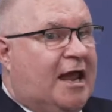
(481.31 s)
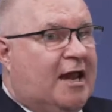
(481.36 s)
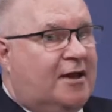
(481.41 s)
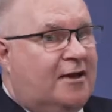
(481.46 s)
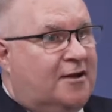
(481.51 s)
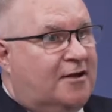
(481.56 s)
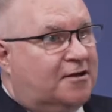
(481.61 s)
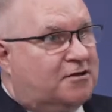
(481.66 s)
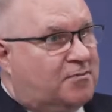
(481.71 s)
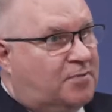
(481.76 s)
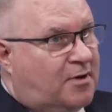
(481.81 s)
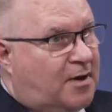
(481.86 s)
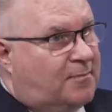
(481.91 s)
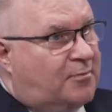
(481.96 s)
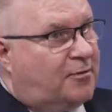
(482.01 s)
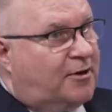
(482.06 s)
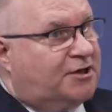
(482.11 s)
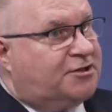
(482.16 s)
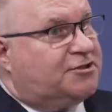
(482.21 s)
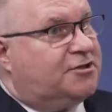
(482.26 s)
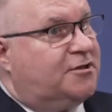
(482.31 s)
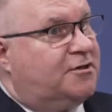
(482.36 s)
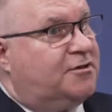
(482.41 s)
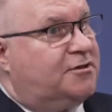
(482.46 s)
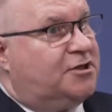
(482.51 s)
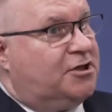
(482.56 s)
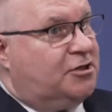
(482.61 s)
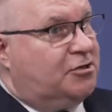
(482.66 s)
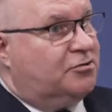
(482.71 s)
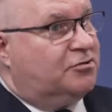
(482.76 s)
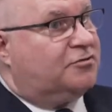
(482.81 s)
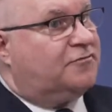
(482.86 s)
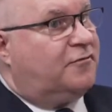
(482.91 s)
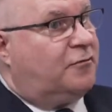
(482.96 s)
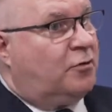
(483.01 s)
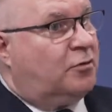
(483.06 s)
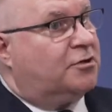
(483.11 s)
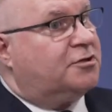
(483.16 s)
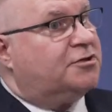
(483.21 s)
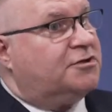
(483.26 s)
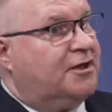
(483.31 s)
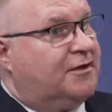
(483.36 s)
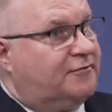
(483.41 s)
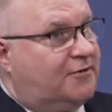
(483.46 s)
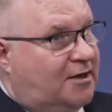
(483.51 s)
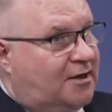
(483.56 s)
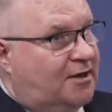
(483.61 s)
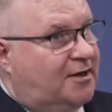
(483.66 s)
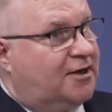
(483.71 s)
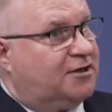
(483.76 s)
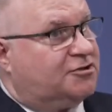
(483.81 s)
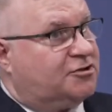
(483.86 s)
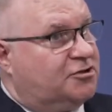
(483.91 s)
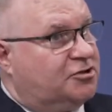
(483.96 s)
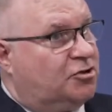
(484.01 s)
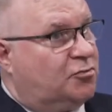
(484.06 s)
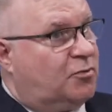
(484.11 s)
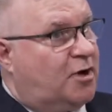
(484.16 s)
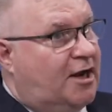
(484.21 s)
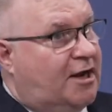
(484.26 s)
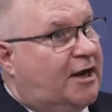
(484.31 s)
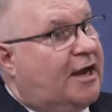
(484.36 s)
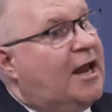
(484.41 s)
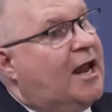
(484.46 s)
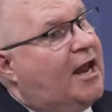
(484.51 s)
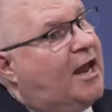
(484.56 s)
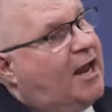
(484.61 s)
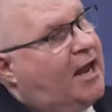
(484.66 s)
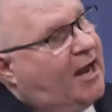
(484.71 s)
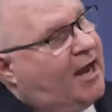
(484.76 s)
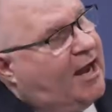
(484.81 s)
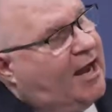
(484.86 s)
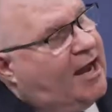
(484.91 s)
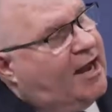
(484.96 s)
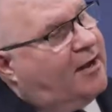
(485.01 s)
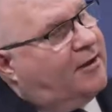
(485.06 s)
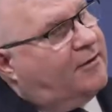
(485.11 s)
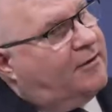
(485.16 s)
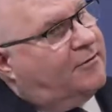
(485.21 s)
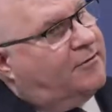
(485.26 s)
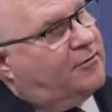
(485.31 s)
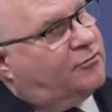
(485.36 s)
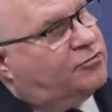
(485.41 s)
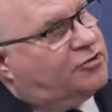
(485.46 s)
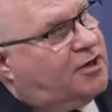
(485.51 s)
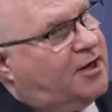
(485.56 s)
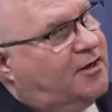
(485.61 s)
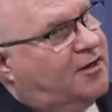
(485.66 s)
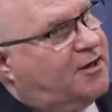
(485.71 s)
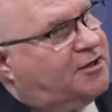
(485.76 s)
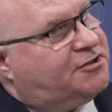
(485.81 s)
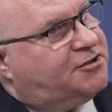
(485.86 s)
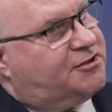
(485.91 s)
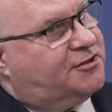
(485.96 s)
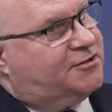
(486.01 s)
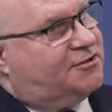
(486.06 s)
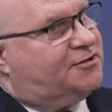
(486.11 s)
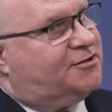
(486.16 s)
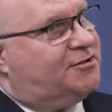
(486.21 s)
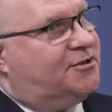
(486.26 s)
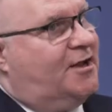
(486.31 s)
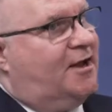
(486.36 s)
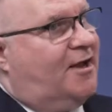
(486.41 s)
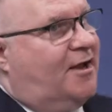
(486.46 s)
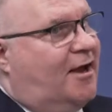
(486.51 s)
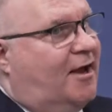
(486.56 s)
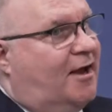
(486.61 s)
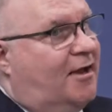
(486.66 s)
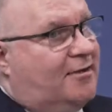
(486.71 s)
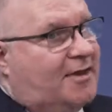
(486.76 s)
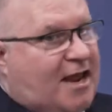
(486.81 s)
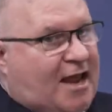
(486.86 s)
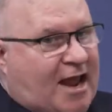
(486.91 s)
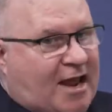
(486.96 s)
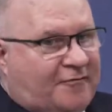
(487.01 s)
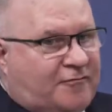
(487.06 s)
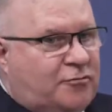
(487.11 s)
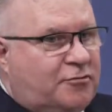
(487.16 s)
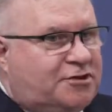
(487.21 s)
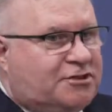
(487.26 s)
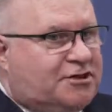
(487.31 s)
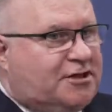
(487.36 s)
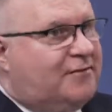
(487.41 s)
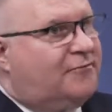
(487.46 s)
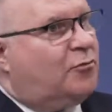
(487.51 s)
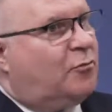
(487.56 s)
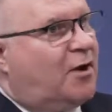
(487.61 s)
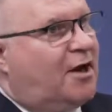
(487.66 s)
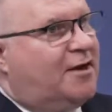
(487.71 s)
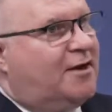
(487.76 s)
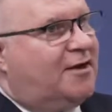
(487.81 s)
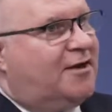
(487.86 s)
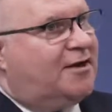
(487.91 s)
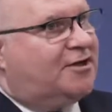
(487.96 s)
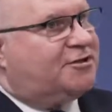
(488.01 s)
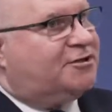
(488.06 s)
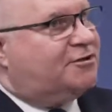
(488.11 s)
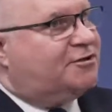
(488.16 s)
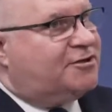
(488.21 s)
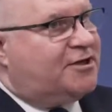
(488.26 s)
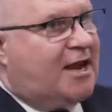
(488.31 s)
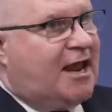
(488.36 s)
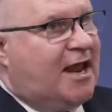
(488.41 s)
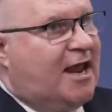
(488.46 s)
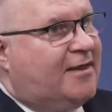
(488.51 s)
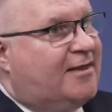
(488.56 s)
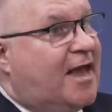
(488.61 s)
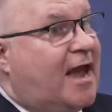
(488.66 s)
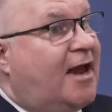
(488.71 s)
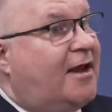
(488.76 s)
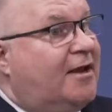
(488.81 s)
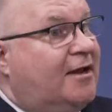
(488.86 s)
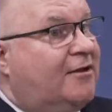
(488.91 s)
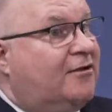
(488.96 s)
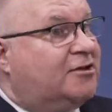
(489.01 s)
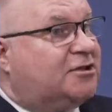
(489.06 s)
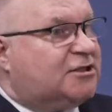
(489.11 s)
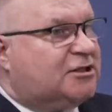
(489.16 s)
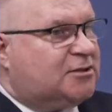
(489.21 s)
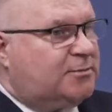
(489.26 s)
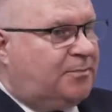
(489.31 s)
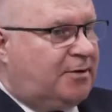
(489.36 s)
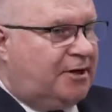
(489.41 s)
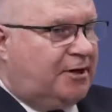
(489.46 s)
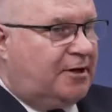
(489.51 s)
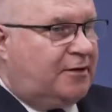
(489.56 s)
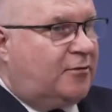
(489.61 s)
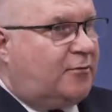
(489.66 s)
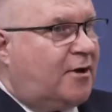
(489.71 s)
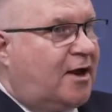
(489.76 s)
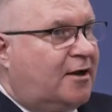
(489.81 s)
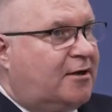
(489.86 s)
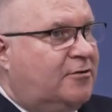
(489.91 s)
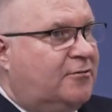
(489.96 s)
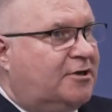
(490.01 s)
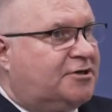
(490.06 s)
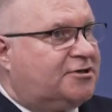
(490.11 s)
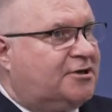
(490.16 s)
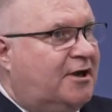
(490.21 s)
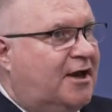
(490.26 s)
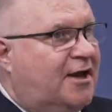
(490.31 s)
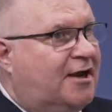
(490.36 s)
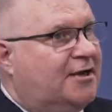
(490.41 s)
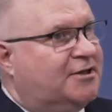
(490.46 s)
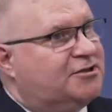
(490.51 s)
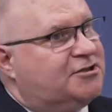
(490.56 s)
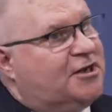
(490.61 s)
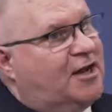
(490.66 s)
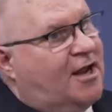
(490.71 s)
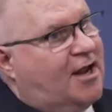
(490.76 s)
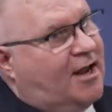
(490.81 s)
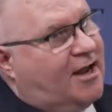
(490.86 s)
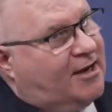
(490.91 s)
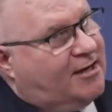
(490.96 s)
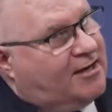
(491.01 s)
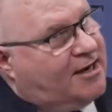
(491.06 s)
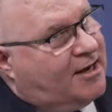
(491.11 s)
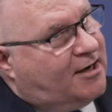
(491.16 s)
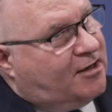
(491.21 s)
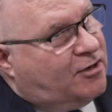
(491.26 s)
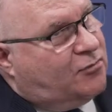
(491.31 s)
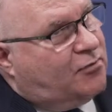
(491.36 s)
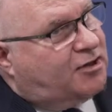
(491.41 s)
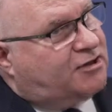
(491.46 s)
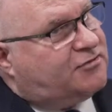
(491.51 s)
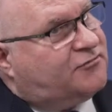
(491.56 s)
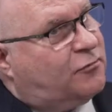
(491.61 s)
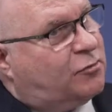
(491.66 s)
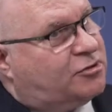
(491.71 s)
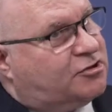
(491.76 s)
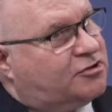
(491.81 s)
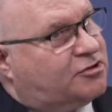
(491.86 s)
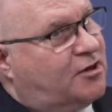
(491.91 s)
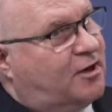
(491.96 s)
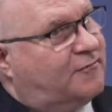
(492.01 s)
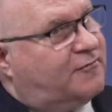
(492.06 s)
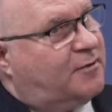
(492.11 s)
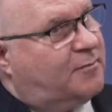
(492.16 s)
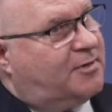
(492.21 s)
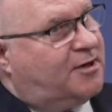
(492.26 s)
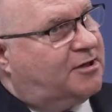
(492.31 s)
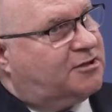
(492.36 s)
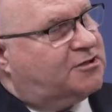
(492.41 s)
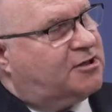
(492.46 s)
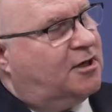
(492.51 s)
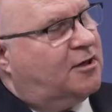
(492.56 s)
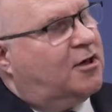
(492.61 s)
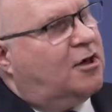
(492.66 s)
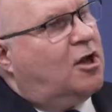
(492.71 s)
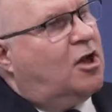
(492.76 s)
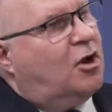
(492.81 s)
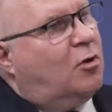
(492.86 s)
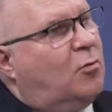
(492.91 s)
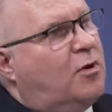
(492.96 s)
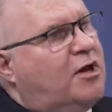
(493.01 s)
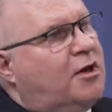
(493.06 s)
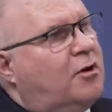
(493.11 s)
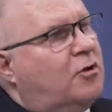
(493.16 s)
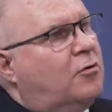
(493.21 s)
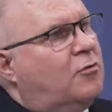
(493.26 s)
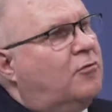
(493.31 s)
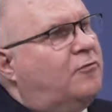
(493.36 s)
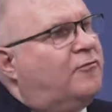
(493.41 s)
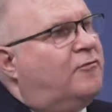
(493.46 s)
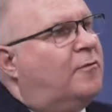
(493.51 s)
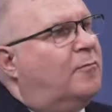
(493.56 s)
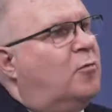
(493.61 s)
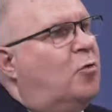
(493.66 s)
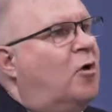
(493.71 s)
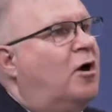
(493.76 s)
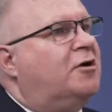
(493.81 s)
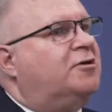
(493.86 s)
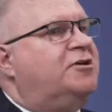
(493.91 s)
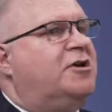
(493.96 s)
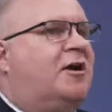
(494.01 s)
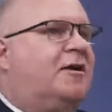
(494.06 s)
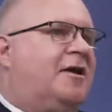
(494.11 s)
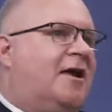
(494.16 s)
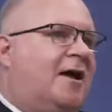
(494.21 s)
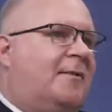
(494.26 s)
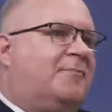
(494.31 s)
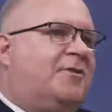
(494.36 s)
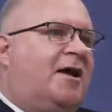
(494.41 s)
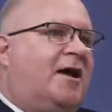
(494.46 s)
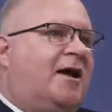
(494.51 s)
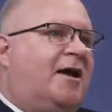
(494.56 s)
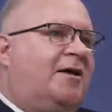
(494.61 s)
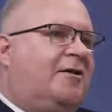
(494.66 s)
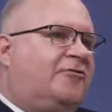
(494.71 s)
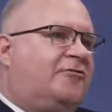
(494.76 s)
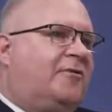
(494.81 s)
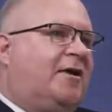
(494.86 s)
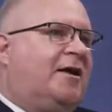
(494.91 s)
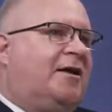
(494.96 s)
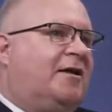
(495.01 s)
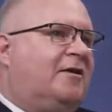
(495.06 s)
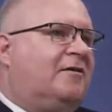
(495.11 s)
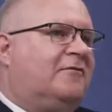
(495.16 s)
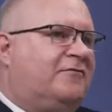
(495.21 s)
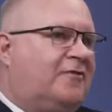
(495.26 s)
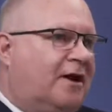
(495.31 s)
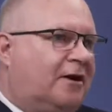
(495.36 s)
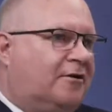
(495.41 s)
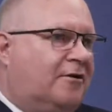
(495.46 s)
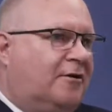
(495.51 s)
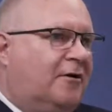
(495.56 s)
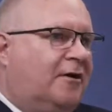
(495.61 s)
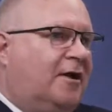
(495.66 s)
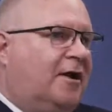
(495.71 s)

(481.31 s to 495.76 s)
and it is preparation to use force if the conditions are right. And those conditions, they have to achieve the right conditions, and that is splitting the ROC-U.S. alliance and getting U.S. forces off the peninsula. Right. We know from Hwang Jung-yap, the highest-ranking defector,